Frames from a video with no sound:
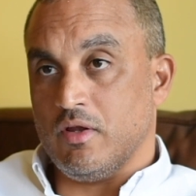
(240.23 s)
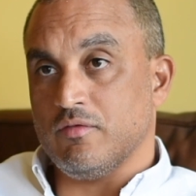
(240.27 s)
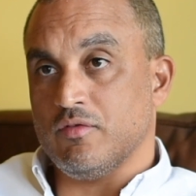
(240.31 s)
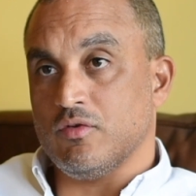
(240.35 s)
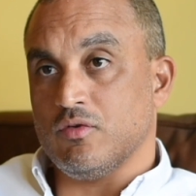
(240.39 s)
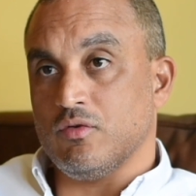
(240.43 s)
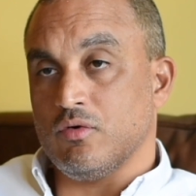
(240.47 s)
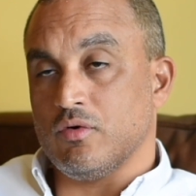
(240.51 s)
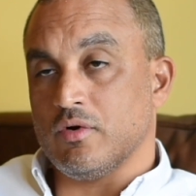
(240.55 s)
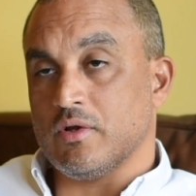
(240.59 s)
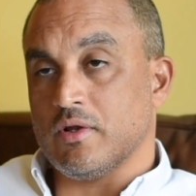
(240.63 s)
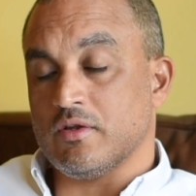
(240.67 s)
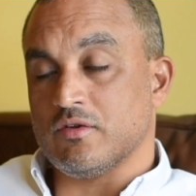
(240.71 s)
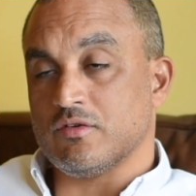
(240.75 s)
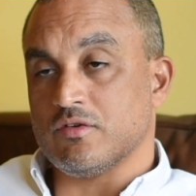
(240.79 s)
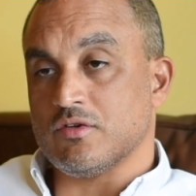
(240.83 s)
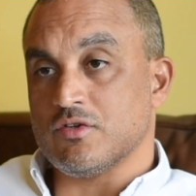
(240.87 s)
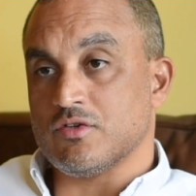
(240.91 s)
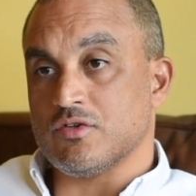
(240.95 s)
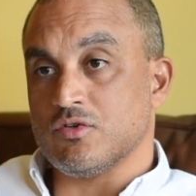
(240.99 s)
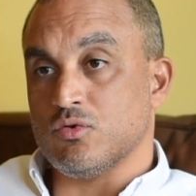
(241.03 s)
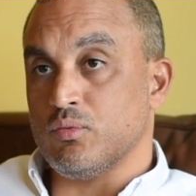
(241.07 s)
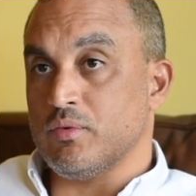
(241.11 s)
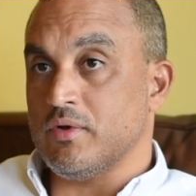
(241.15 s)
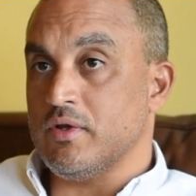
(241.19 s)
benefit
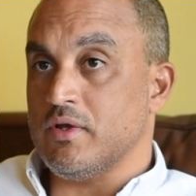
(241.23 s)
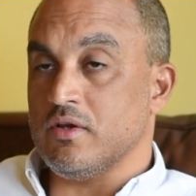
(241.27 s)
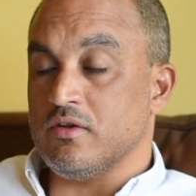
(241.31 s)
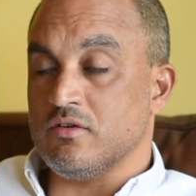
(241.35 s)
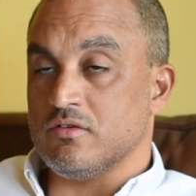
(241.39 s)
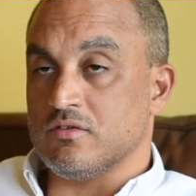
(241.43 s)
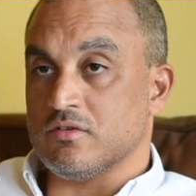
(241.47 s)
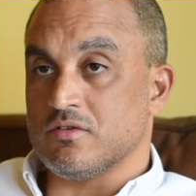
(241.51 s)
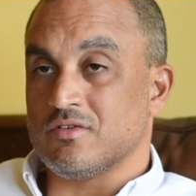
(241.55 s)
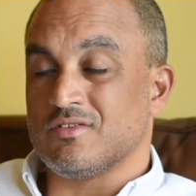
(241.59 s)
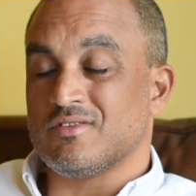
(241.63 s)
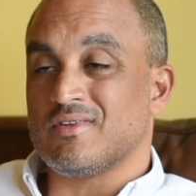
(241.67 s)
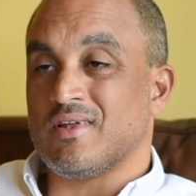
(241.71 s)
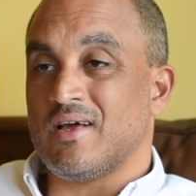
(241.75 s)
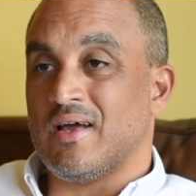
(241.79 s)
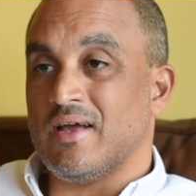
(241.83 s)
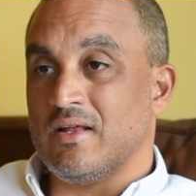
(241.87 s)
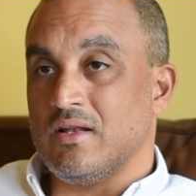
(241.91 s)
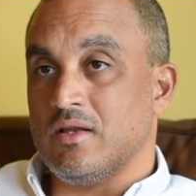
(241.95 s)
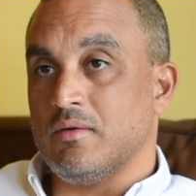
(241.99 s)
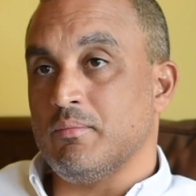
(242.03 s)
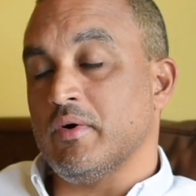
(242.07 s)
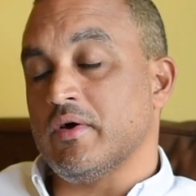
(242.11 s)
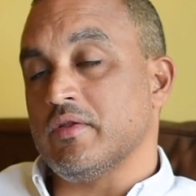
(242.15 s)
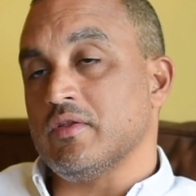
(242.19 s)
organization. We exist
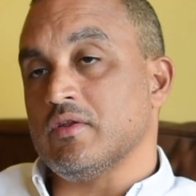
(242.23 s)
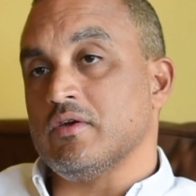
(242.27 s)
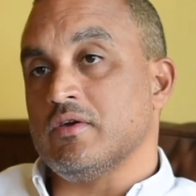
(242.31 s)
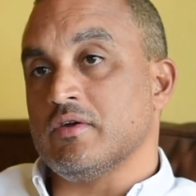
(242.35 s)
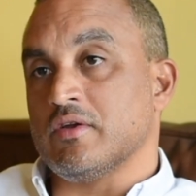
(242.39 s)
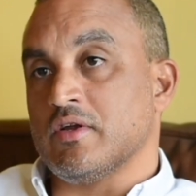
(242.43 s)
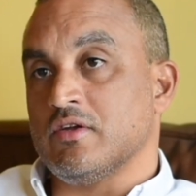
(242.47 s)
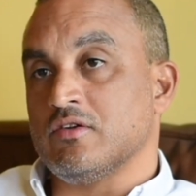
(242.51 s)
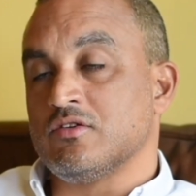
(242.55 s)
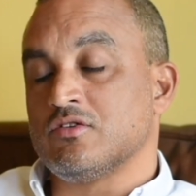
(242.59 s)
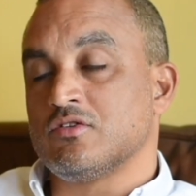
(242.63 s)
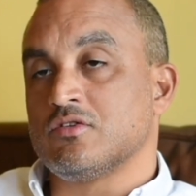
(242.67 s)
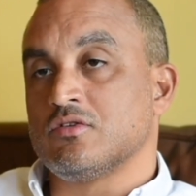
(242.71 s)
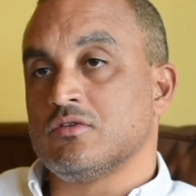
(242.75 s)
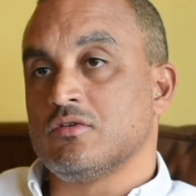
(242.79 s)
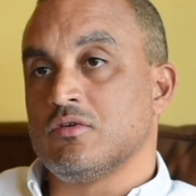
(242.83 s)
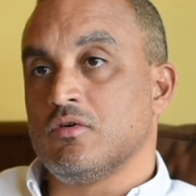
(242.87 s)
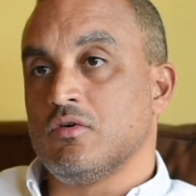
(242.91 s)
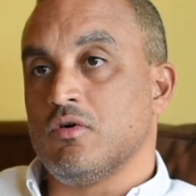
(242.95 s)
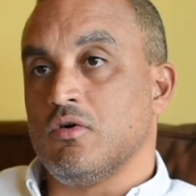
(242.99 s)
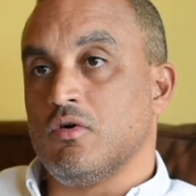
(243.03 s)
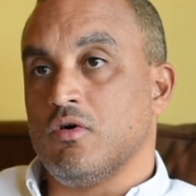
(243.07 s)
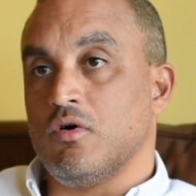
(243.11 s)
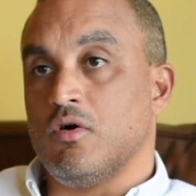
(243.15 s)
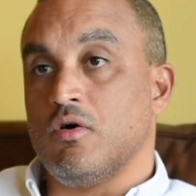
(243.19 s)
entirely by the grace
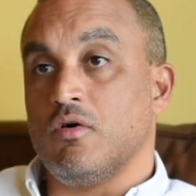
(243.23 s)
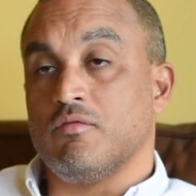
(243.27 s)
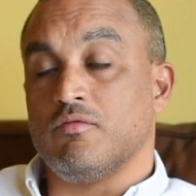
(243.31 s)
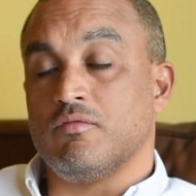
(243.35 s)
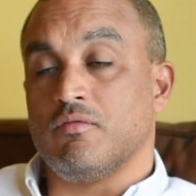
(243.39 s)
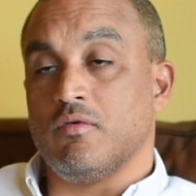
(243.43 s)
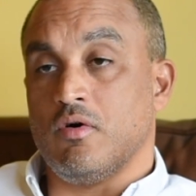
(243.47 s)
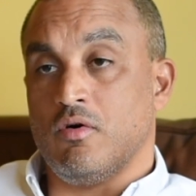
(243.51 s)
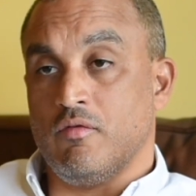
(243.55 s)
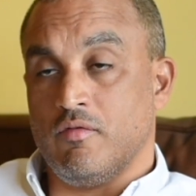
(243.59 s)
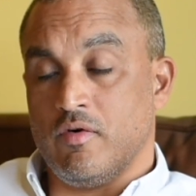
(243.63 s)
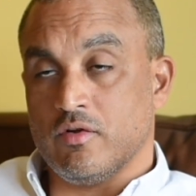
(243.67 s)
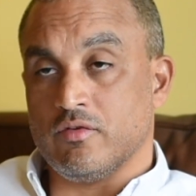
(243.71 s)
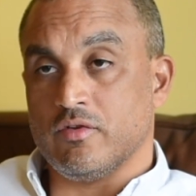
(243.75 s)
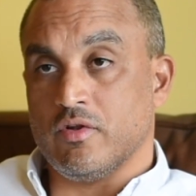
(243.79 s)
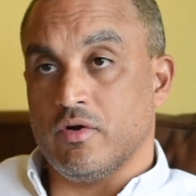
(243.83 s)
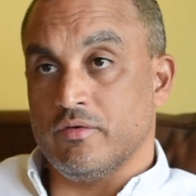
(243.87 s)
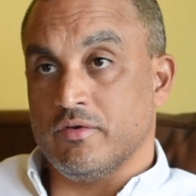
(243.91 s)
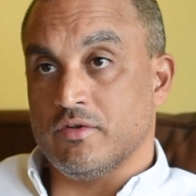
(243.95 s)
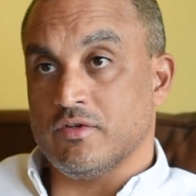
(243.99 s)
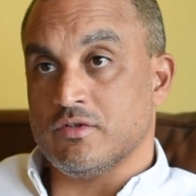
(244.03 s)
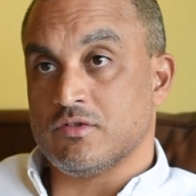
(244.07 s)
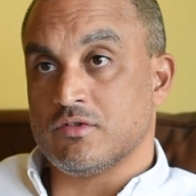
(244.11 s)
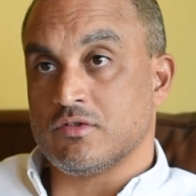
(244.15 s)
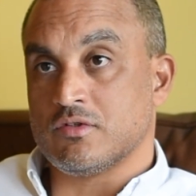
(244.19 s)
of our
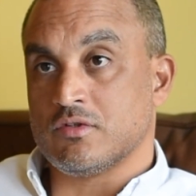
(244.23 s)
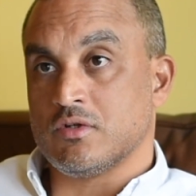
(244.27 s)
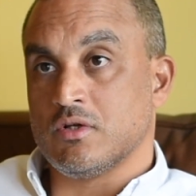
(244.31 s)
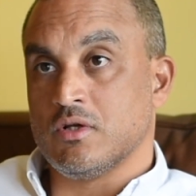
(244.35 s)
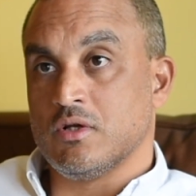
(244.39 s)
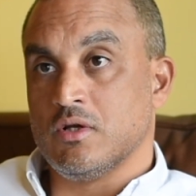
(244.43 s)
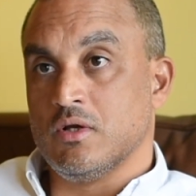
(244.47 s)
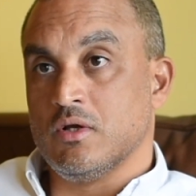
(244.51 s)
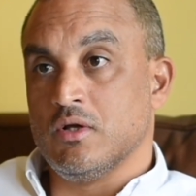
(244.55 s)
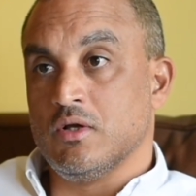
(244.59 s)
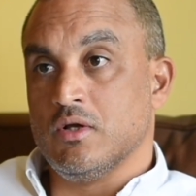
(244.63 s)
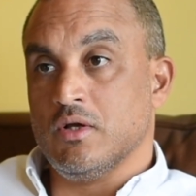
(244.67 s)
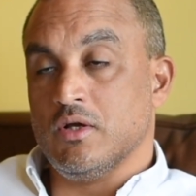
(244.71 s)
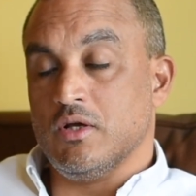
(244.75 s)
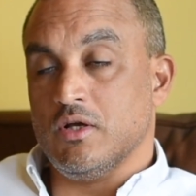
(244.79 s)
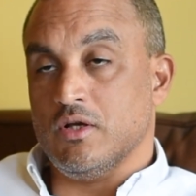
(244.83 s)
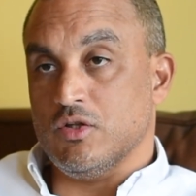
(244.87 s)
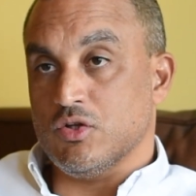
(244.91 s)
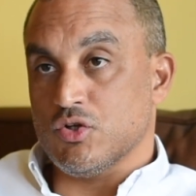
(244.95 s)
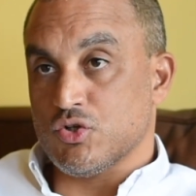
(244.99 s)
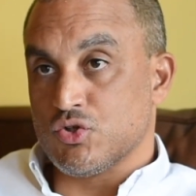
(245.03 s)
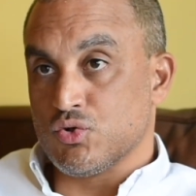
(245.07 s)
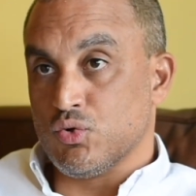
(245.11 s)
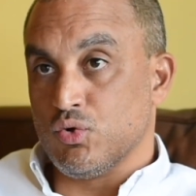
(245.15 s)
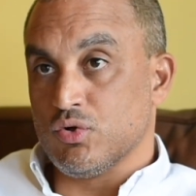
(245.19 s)
donors.
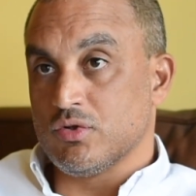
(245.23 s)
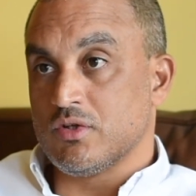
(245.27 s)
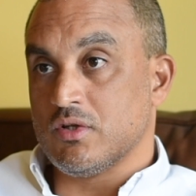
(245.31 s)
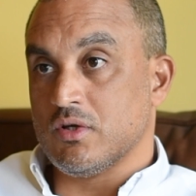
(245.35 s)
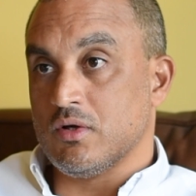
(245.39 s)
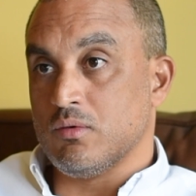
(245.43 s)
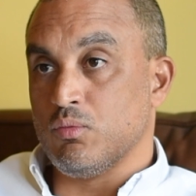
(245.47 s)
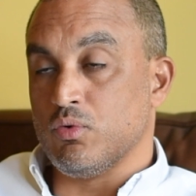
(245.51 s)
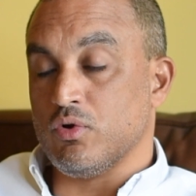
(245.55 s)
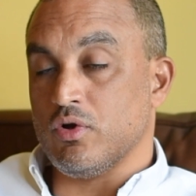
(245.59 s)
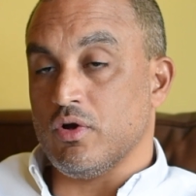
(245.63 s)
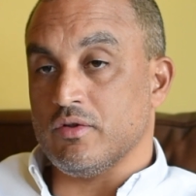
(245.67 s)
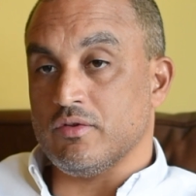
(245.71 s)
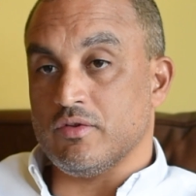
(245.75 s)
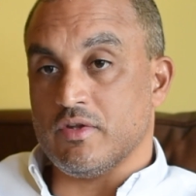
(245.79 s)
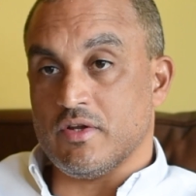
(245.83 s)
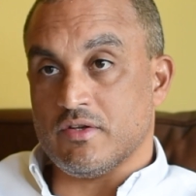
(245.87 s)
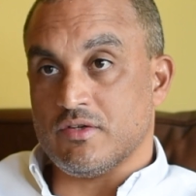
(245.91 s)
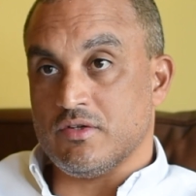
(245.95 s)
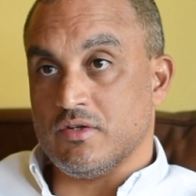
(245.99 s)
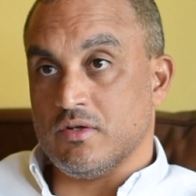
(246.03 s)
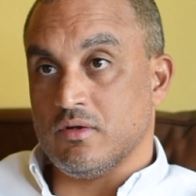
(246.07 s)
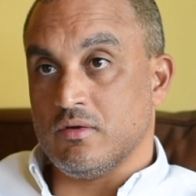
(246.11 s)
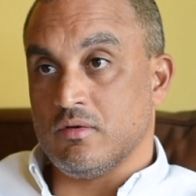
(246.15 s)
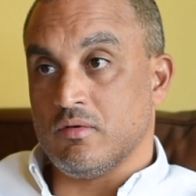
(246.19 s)
In the short term, we are
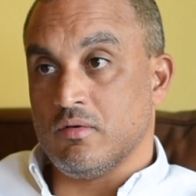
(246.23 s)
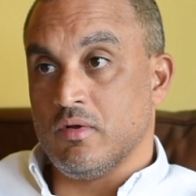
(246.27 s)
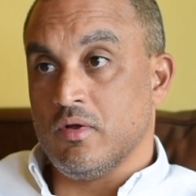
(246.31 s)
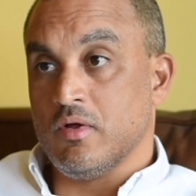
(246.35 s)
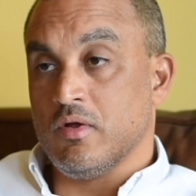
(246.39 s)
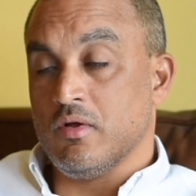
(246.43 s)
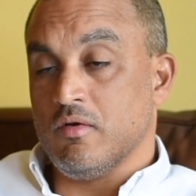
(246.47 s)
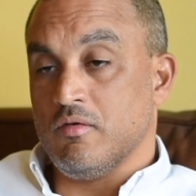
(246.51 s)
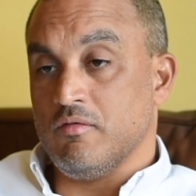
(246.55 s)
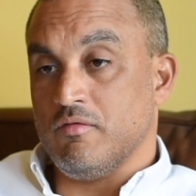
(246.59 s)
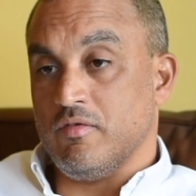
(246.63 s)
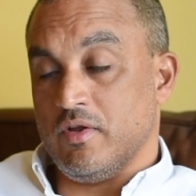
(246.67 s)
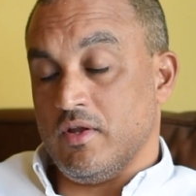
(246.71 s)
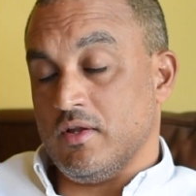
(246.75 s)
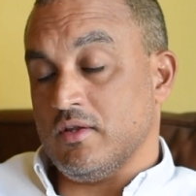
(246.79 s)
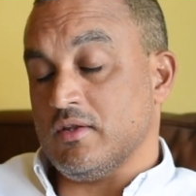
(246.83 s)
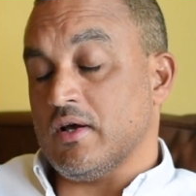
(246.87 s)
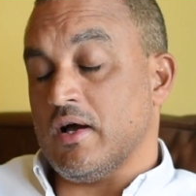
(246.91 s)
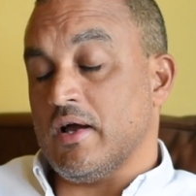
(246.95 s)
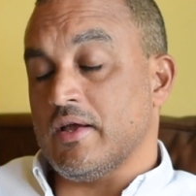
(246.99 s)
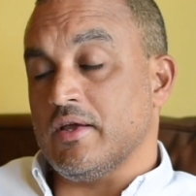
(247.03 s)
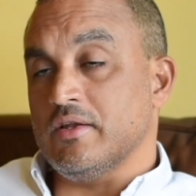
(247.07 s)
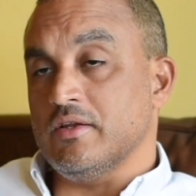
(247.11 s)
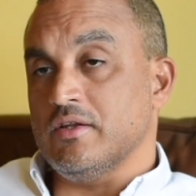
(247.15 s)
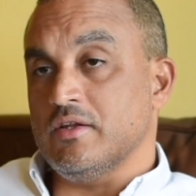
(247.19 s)
addressing very
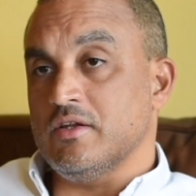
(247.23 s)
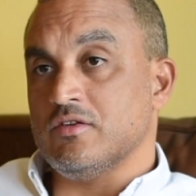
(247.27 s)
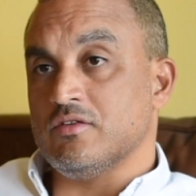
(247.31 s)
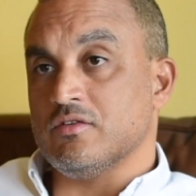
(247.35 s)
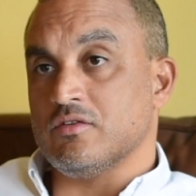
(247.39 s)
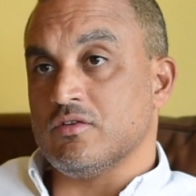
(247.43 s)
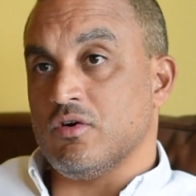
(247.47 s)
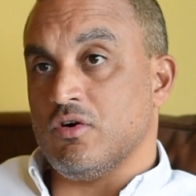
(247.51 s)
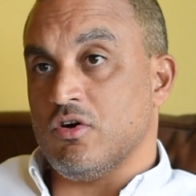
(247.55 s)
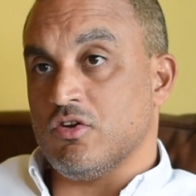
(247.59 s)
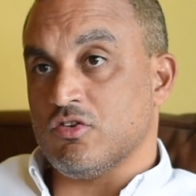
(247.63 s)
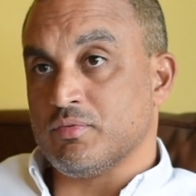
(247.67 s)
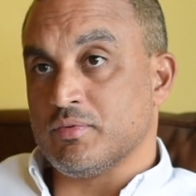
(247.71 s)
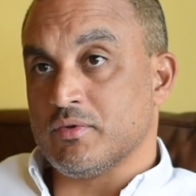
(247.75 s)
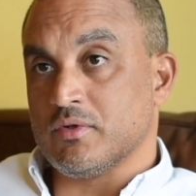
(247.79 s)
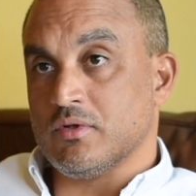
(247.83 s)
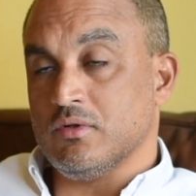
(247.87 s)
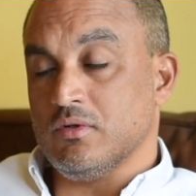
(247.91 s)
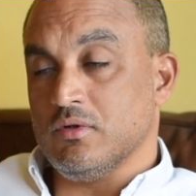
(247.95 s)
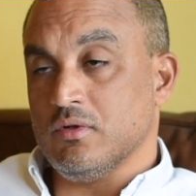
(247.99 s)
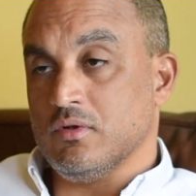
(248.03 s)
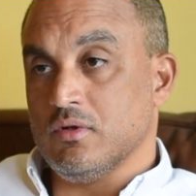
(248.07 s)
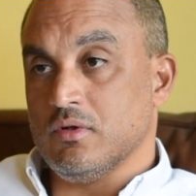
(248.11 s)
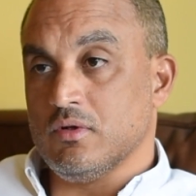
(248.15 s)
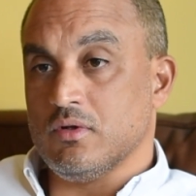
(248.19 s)
dire needs at the
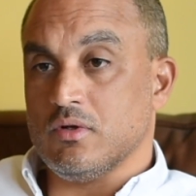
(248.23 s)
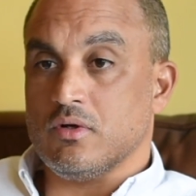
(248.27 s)
hospital.